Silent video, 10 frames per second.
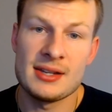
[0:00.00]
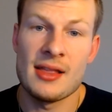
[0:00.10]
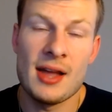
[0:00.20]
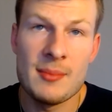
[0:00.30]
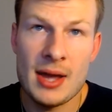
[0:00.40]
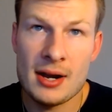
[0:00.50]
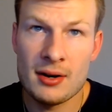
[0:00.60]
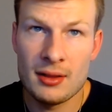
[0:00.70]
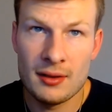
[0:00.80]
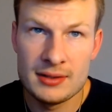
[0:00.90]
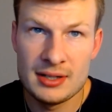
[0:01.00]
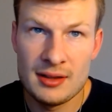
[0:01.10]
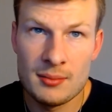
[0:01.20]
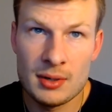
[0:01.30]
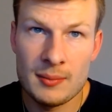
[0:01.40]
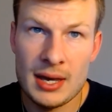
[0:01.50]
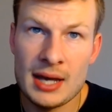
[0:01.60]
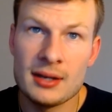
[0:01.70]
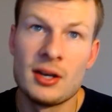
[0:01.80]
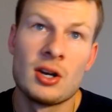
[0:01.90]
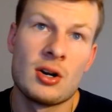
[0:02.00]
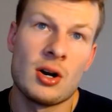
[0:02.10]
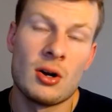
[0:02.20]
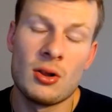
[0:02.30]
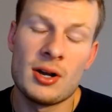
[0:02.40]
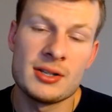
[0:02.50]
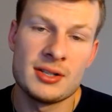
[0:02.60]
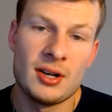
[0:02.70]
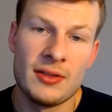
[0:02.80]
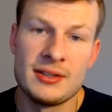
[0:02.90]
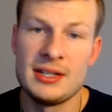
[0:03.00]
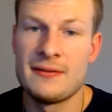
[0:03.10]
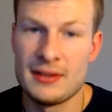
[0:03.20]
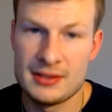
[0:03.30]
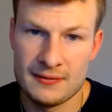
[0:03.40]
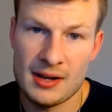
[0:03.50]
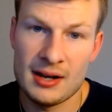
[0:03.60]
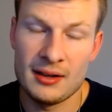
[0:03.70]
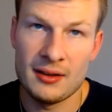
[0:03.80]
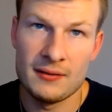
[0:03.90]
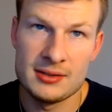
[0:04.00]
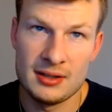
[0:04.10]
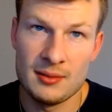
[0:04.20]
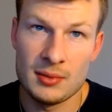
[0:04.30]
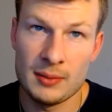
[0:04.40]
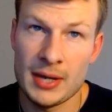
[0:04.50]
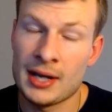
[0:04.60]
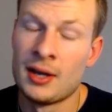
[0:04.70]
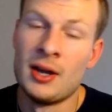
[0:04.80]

linebacker, I'd love to see them bring back. Carl Lawson on the defensive line, I'd love to see them bring back.